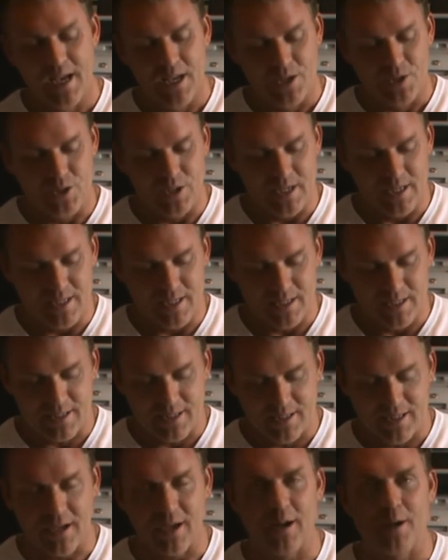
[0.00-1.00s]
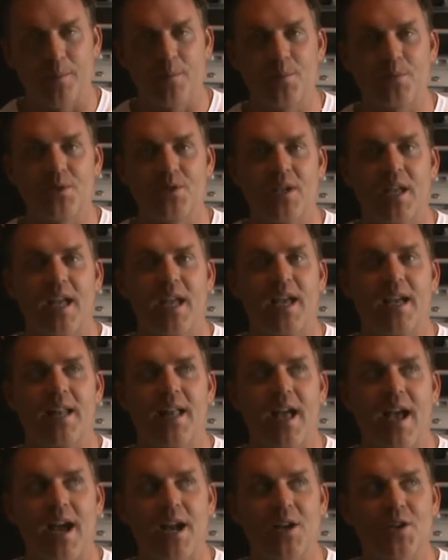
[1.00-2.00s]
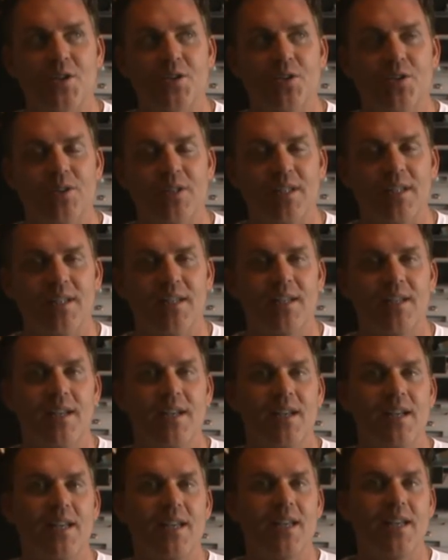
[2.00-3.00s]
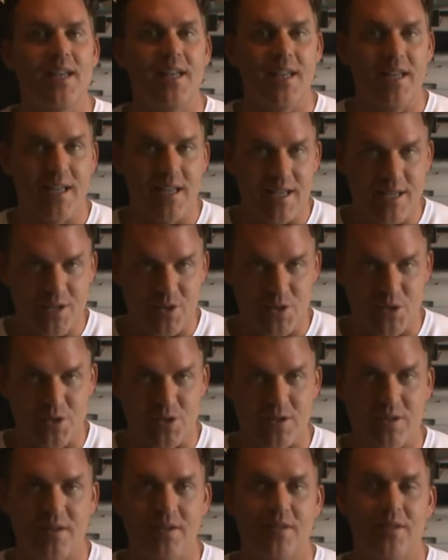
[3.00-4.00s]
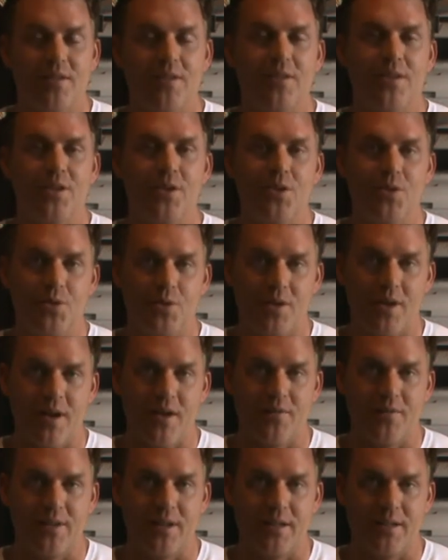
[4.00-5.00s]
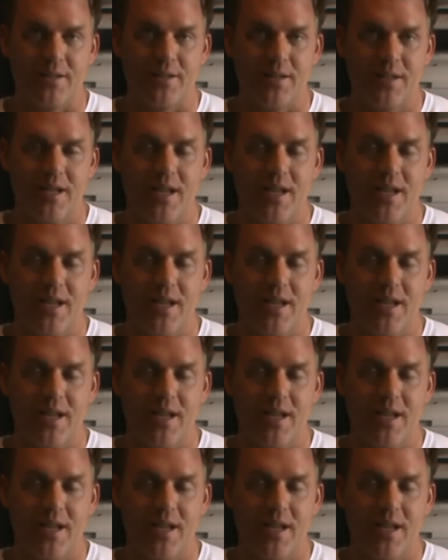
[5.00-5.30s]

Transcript: Jesus comes and actually is the new covenant.